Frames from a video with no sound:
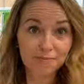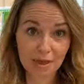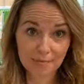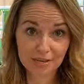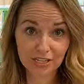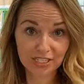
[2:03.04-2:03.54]

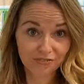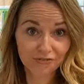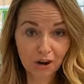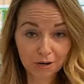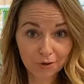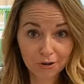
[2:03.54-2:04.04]
Maybe it's a
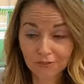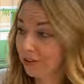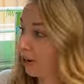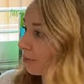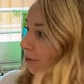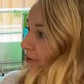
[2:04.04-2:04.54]
farmer, a
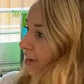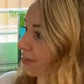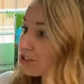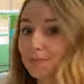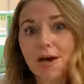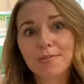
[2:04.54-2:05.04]
farm girl, and
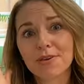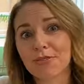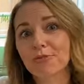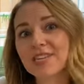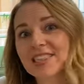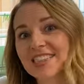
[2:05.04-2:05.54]
there's probably
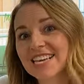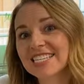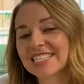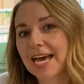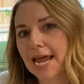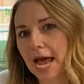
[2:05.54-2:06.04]
3 things
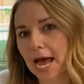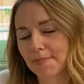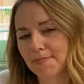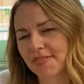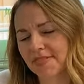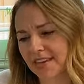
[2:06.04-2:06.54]
that
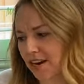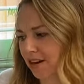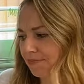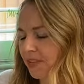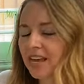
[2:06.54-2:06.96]
happen there.